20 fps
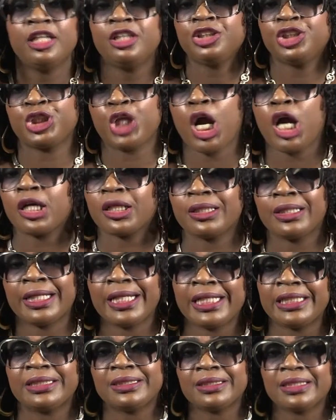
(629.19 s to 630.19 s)

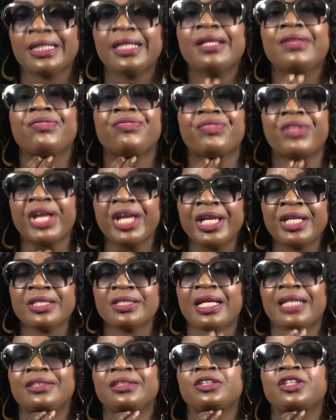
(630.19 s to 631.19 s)
chocolates, thing
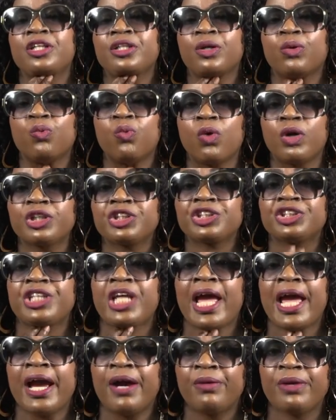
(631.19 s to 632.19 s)
that is going to wash
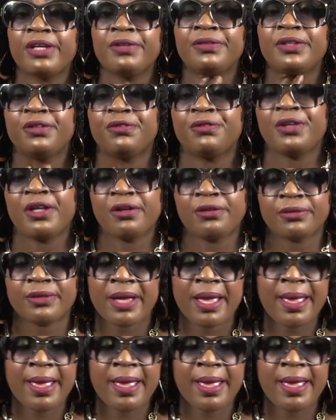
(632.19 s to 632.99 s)
down, even if you're